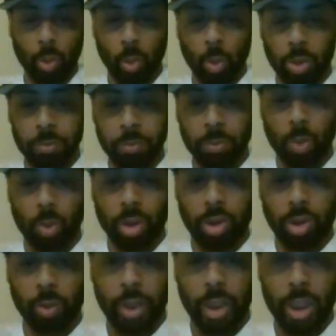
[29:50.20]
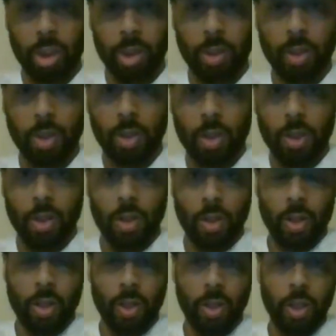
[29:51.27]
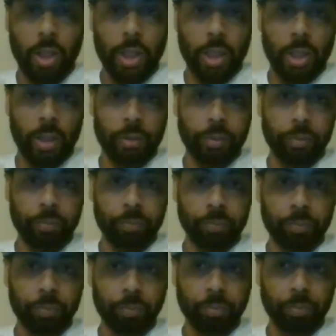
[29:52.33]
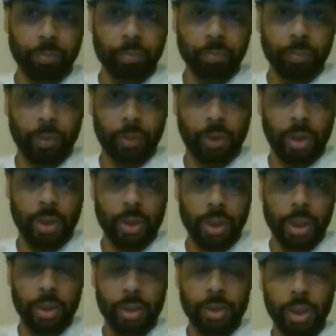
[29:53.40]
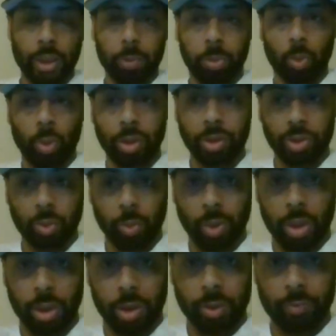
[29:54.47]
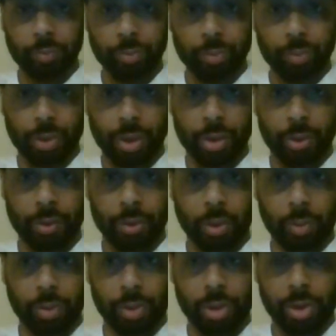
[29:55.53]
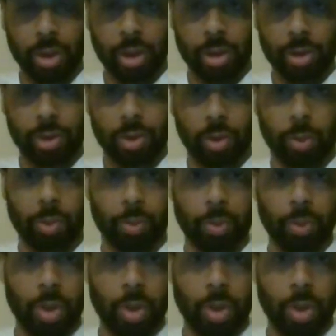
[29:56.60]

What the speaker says: ordered more than you ate, and he's at a point to where she says, you